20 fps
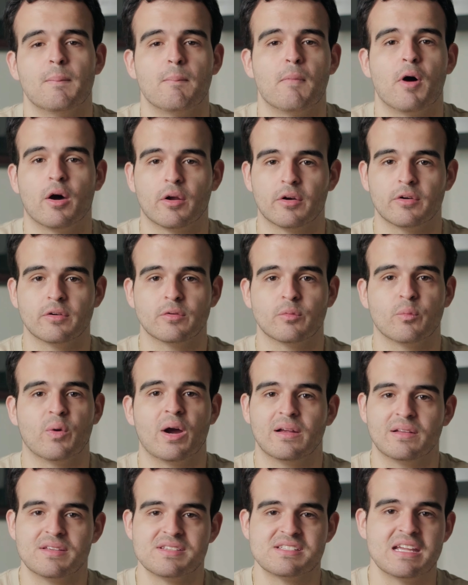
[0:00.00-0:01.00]
modern
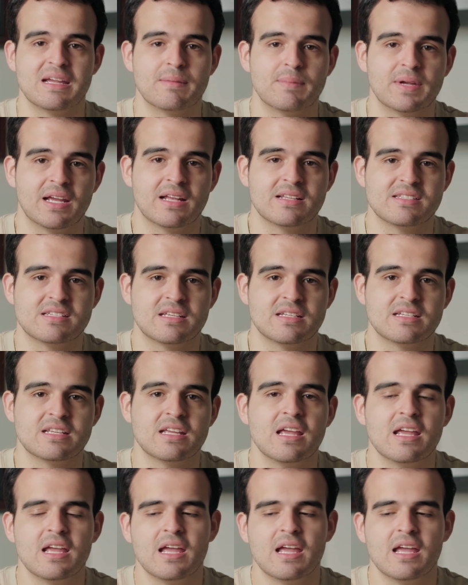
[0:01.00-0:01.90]
wireless gaming headset.